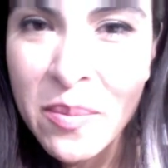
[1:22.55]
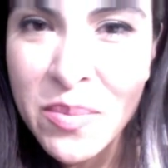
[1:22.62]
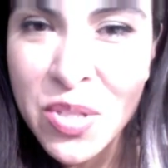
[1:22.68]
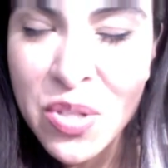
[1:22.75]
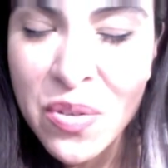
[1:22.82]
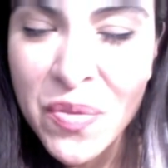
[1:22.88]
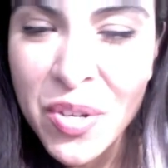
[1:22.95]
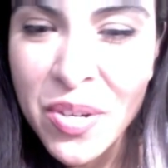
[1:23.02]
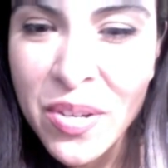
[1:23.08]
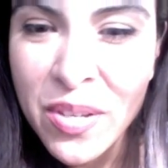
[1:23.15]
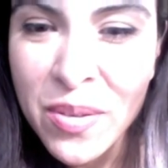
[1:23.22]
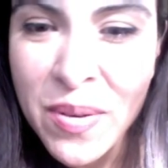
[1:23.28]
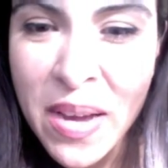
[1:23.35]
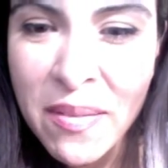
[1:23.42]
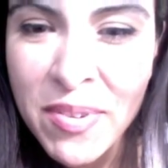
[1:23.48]
So if
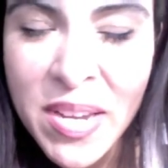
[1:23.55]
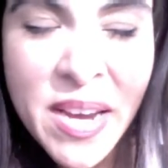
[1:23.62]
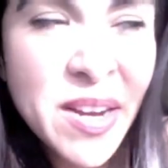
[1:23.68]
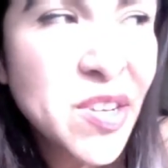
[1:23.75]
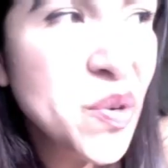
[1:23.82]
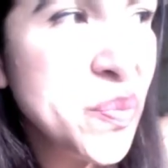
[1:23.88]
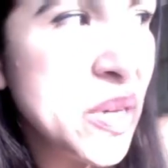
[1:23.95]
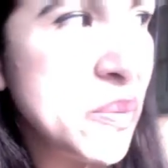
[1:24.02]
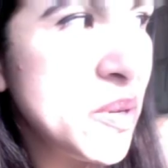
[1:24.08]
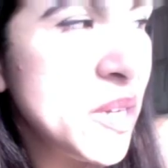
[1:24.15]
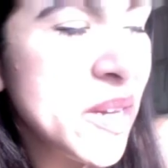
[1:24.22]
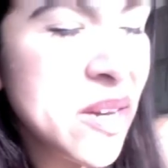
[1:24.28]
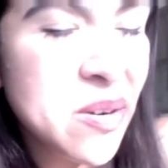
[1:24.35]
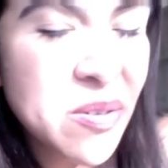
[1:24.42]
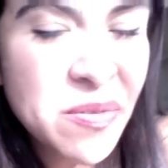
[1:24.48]
you haven't had your baby
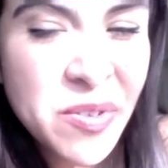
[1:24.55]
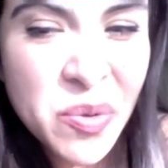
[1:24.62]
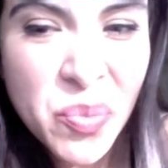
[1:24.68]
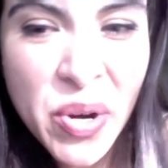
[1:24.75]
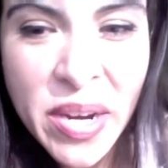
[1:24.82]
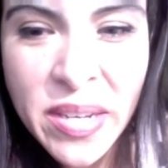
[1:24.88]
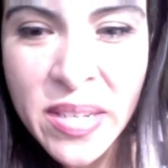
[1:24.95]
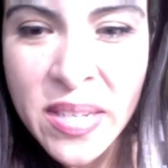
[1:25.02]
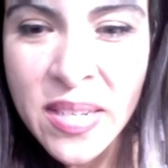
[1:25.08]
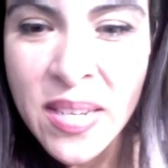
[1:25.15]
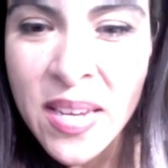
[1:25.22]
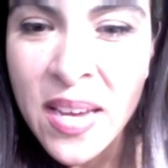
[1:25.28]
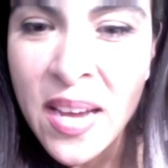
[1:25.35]
yet, or if you're pregnant,